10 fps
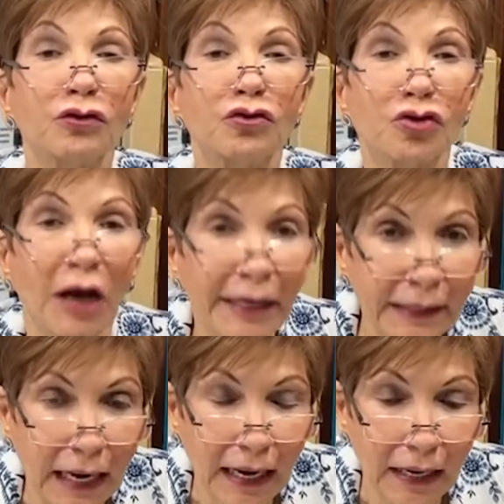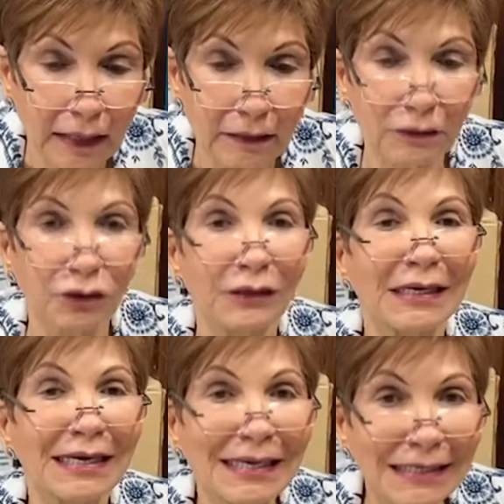China, to the
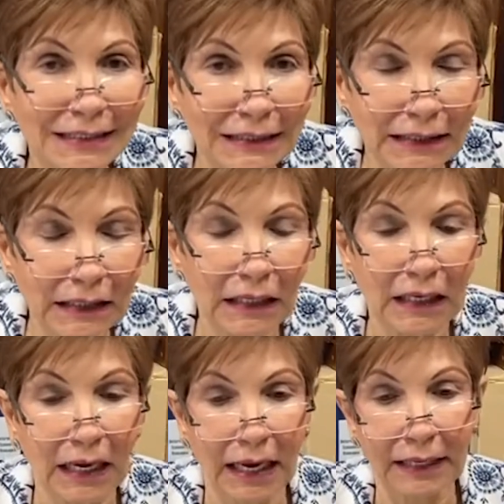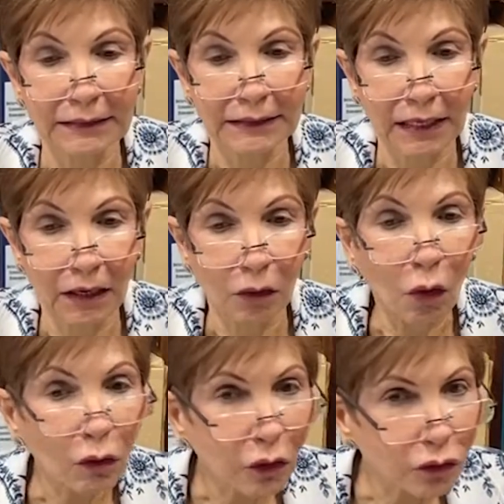east. And
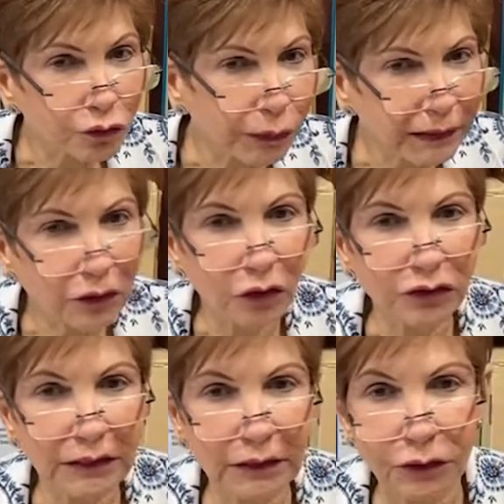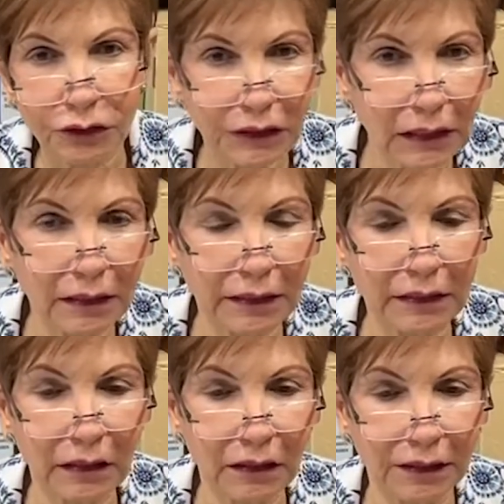all those red dots that you see
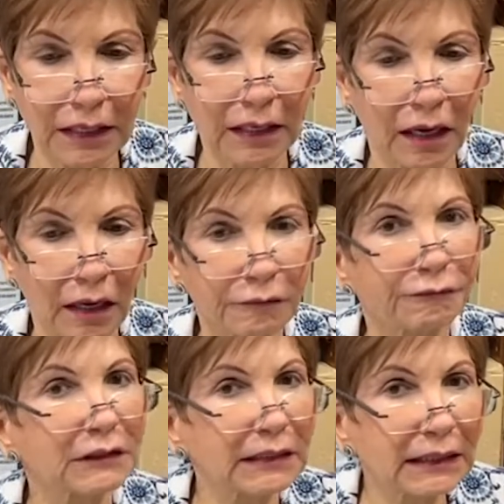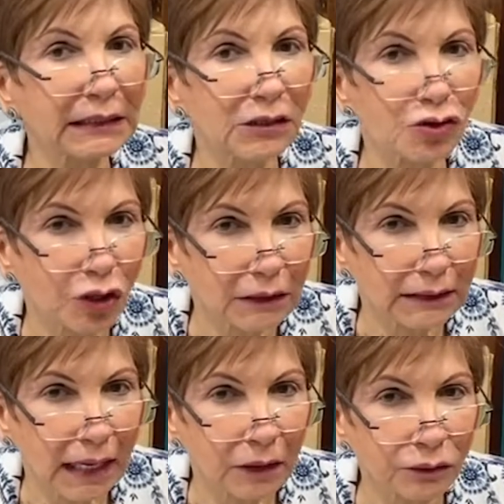there, they are facility
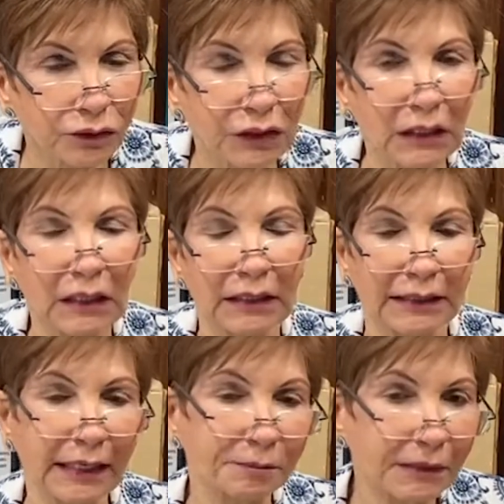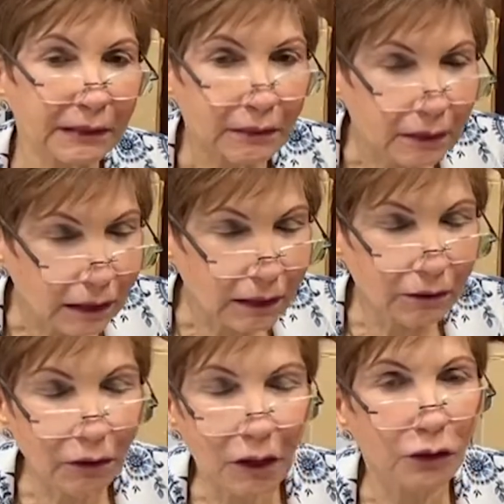shutdowns that had been
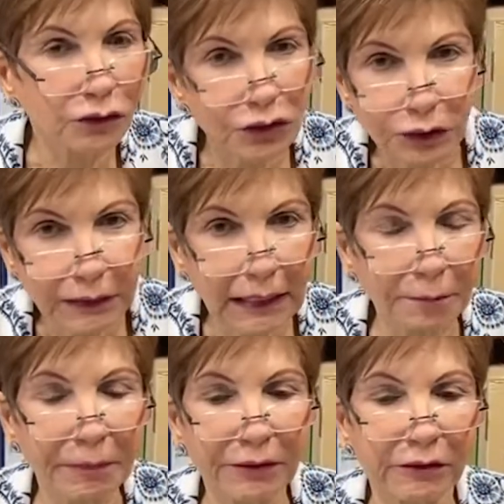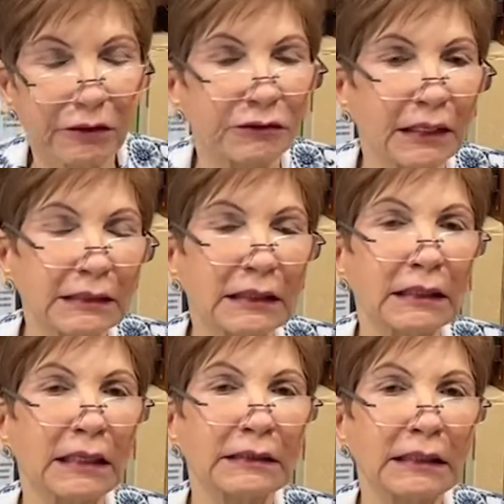closed during that period of
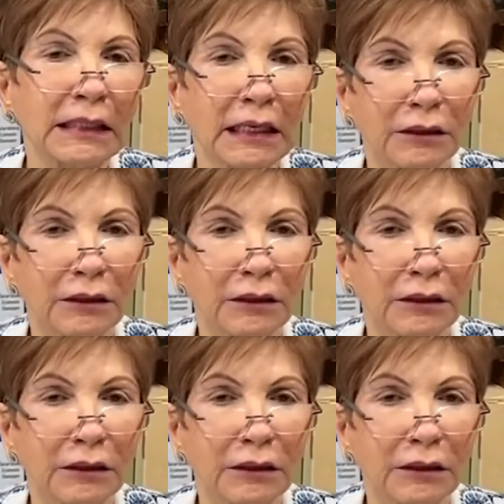1999